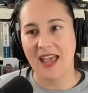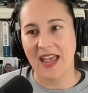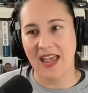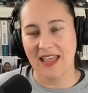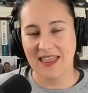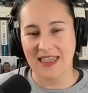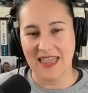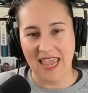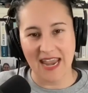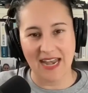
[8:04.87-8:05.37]

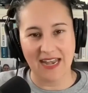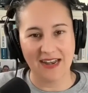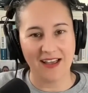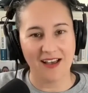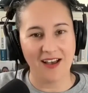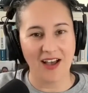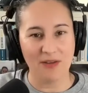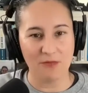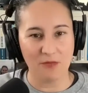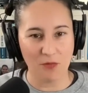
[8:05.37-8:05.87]
And then
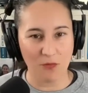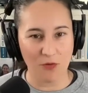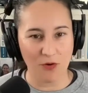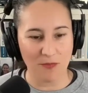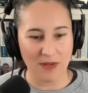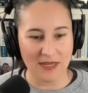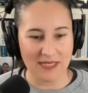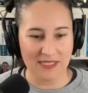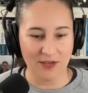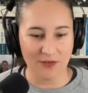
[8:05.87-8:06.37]
I reward
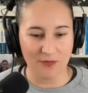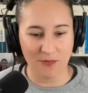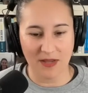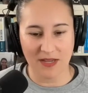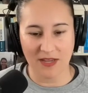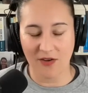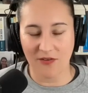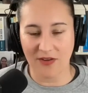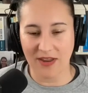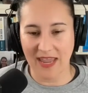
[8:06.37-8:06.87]
myself by
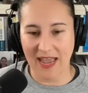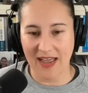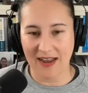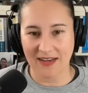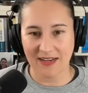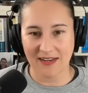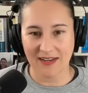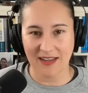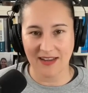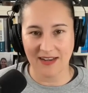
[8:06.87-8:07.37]
going out
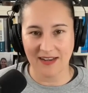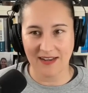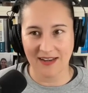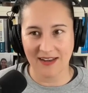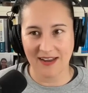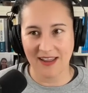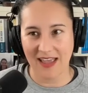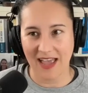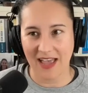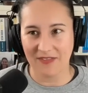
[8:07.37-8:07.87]
and
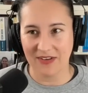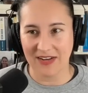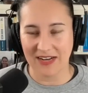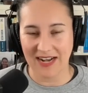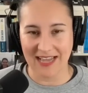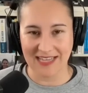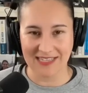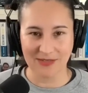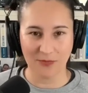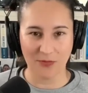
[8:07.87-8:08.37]
having a
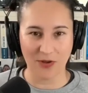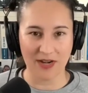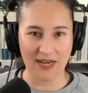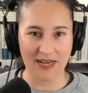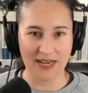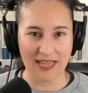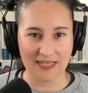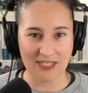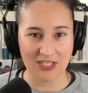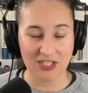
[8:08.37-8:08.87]
glass of wine at
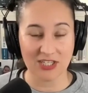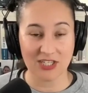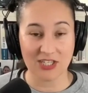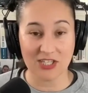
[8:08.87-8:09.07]
lunch.